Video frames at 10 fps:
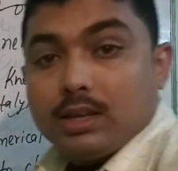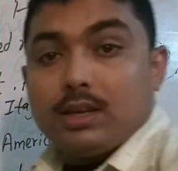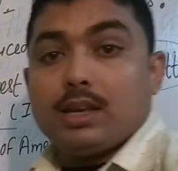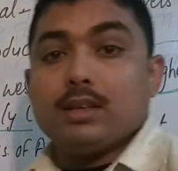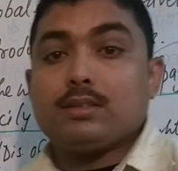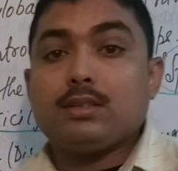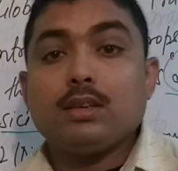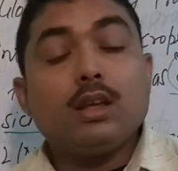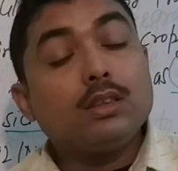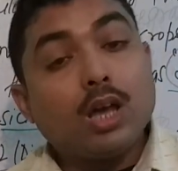
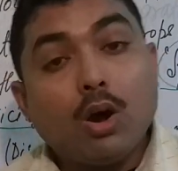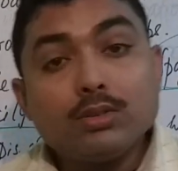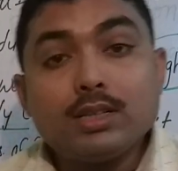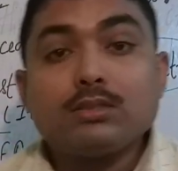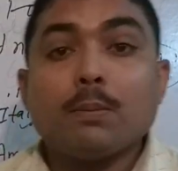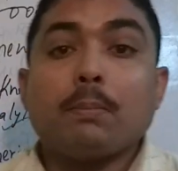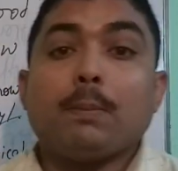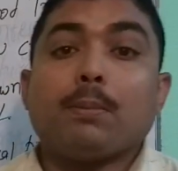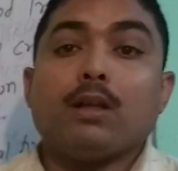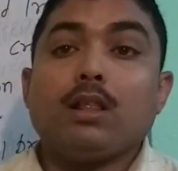Yes, thousands of
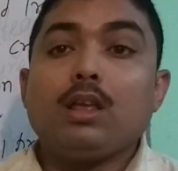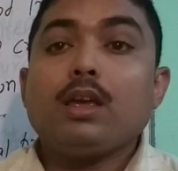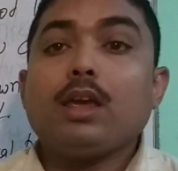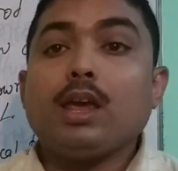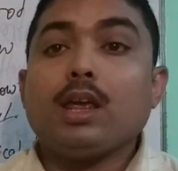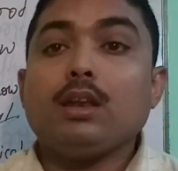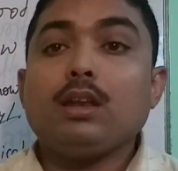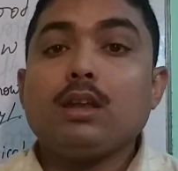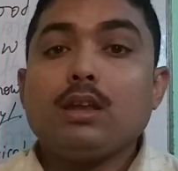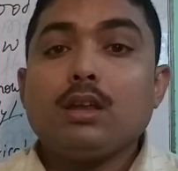people
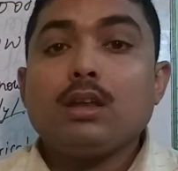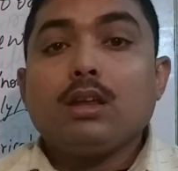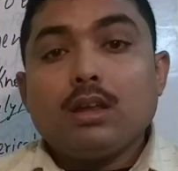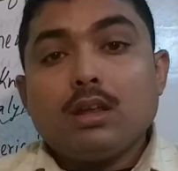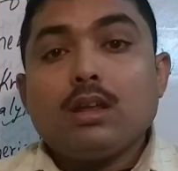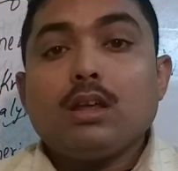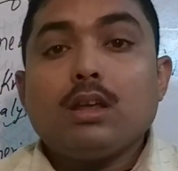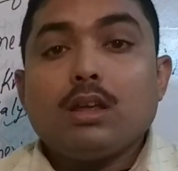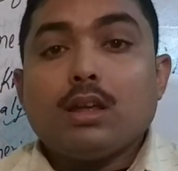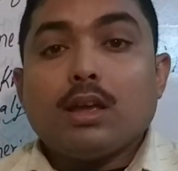in
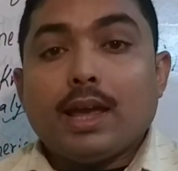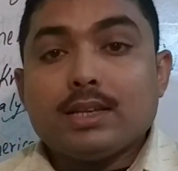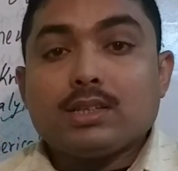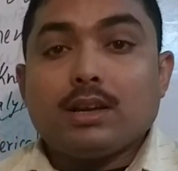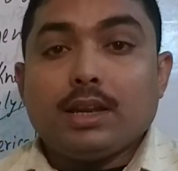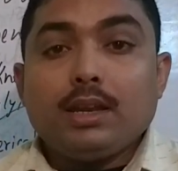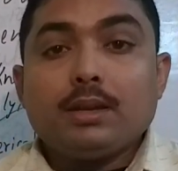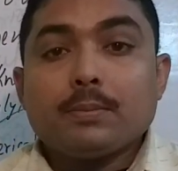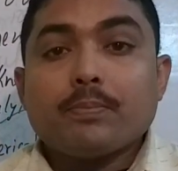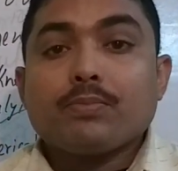
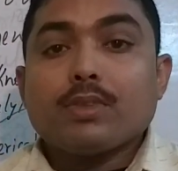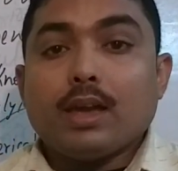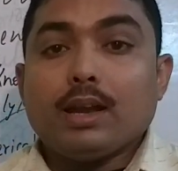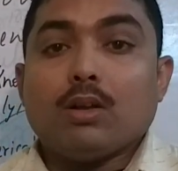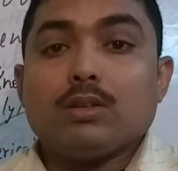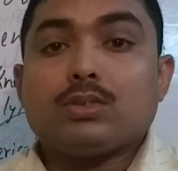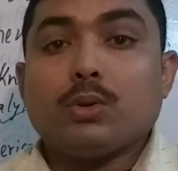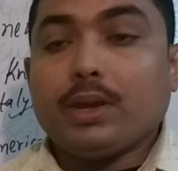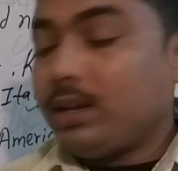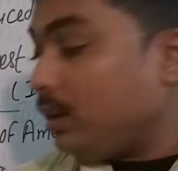Italy and also
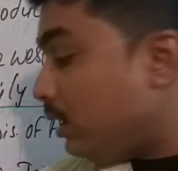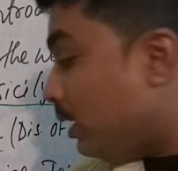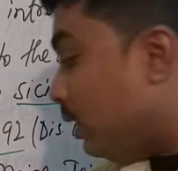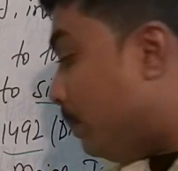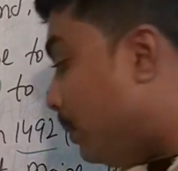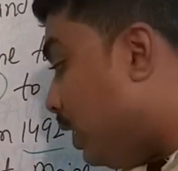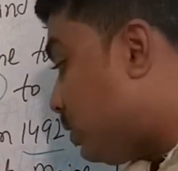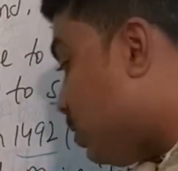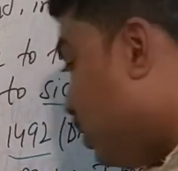in the part